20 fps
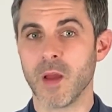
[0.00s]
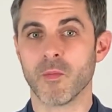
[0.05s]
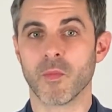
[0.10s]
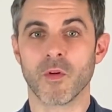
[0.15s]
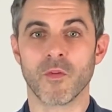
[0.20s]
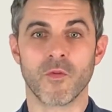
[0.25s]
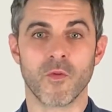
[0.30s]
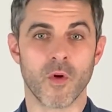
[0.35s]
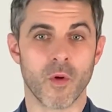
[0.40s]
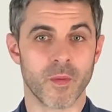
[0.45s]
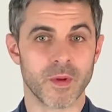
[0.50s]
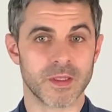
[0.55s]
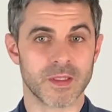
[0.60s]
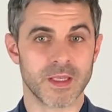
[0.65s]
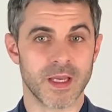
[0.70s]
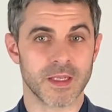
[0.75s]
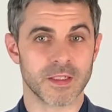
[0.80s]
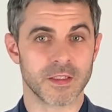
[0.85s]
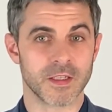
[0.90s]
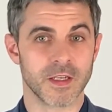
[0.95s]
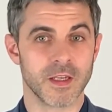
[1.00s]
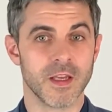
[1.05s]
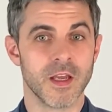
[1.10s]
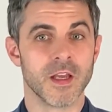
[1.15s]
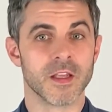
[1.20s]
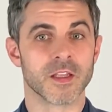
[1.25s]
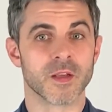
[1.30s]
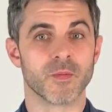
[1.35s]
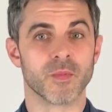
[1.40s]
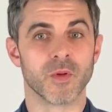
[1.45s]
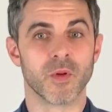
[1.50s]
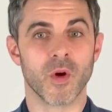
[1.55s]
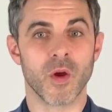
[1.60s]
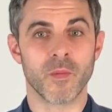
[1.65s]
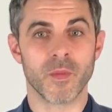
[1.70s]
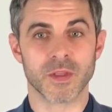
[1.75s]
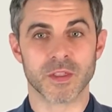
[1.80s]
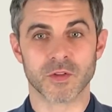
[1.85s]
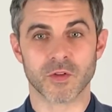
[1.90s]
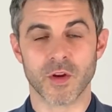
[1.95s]
performance testing,
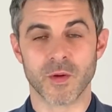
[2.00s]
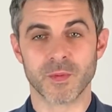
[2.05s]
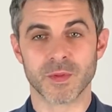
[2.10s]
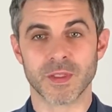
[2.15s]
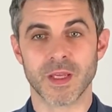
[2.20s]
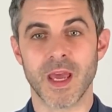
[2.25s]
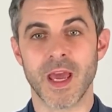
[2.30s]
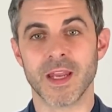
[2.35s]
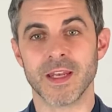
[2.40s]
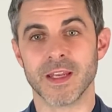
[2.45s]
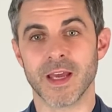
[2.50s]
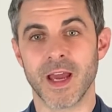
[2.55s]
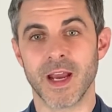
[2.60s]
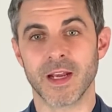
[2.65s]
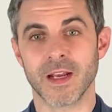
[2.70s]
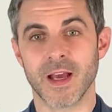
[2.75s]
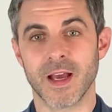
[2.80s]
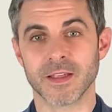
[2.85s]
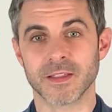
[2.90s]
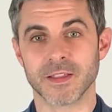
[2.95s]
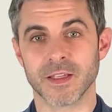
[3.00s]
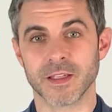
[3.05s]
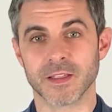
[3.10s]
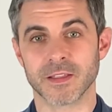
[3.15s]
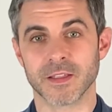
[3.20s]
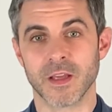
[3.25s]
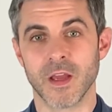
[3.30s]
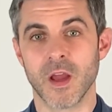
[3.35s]
deployment scripts, and diagnostics,